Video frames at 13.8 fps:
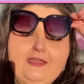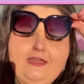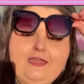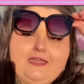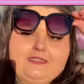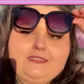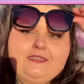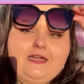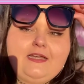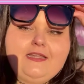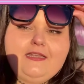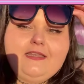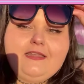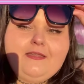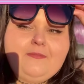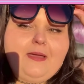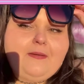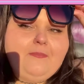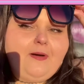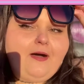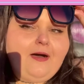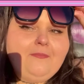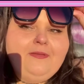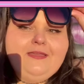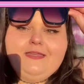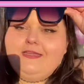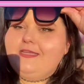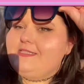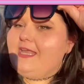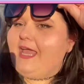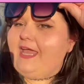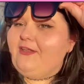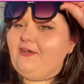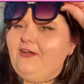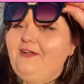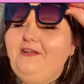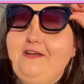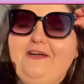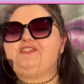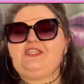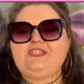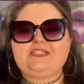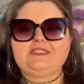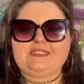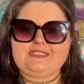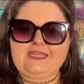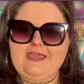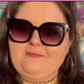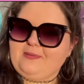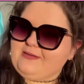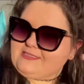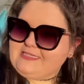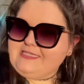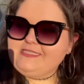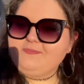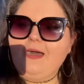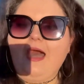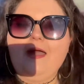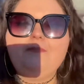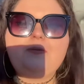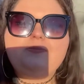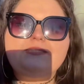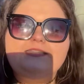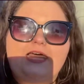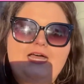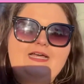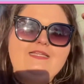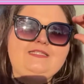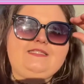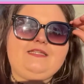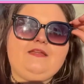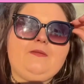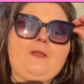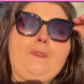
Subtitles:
it's done, and my mom is a hater. She just doesn't get piercings, but I'm obsessed.